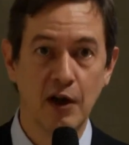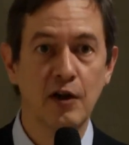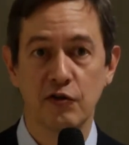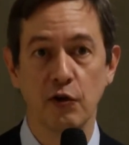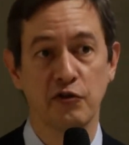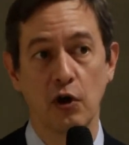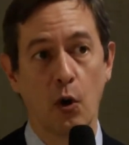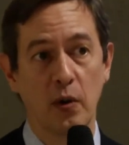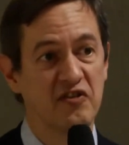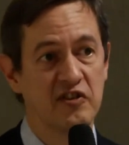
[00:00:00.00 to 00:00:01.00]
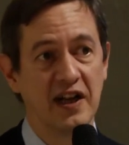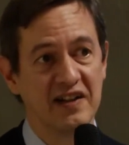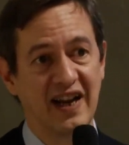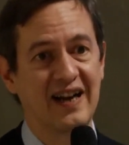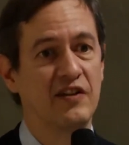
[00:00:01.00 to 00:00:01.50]
So the law is still
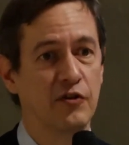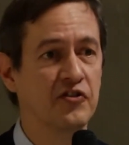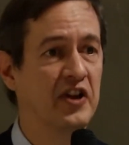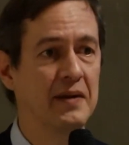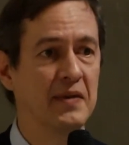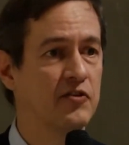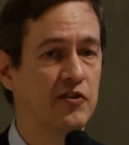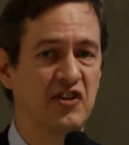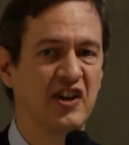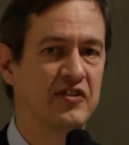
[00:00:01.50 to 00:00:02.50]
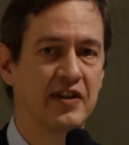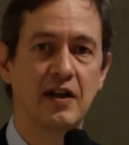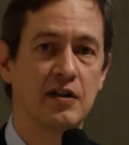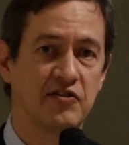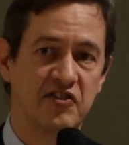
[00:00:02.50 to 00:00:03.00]
exactly the same, and the Sikhs
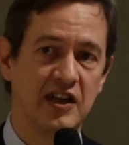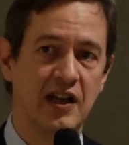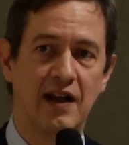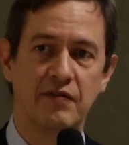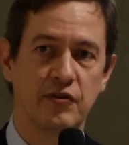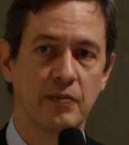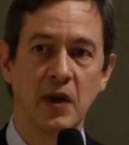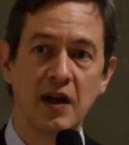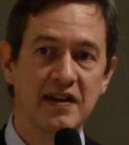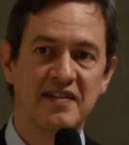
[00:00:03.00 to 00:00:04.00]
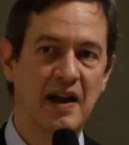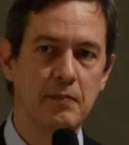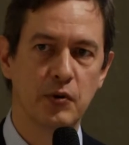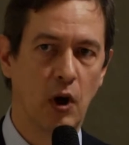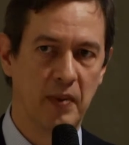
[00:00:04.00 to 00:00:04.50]
still have the same
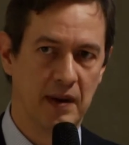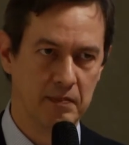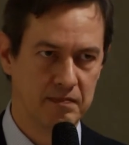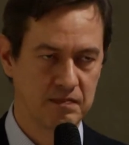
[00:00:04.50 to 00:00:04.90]
problem.